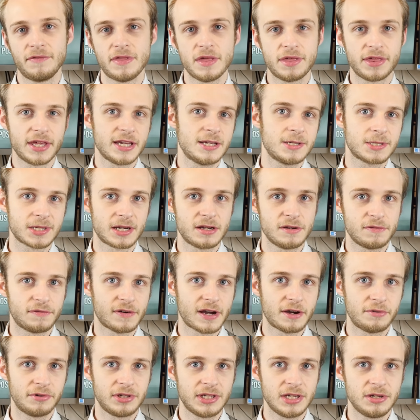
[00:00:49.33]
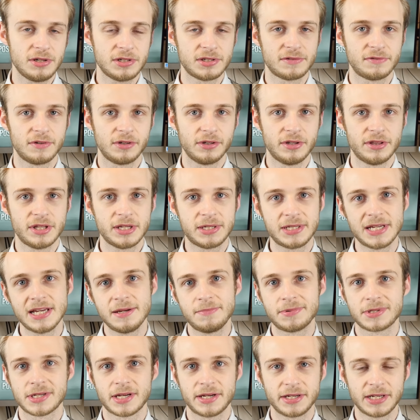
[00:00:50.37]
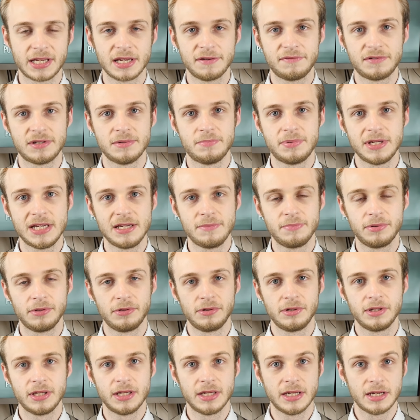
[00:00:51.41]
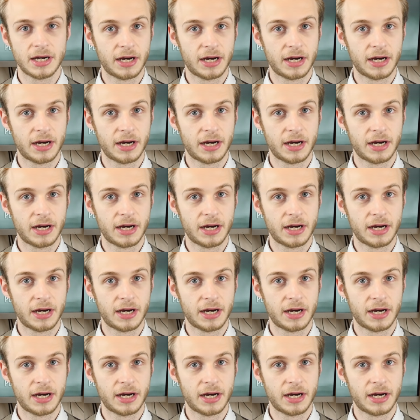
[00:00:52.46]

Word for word: the things I found useful and the tips I'd give to people